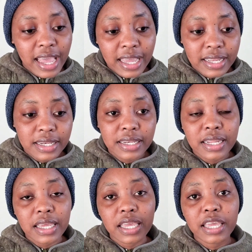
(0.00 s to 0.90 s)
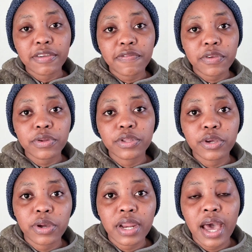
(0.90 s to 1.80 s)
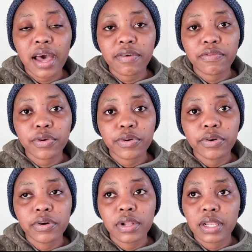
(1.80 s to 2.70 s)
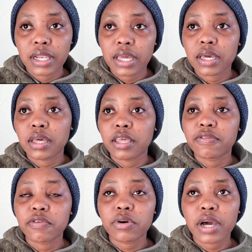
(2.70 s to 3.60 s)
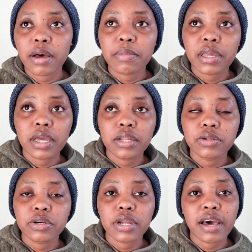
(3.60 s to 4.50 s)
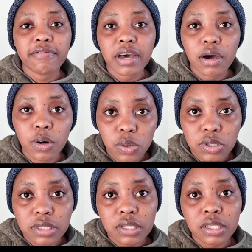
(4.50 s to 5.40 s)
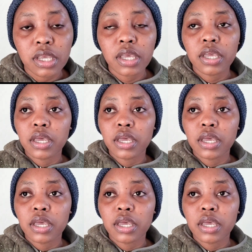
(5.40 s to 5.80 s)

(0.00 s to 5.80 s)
And if you don't have your, like if you're coming and you don't have a host,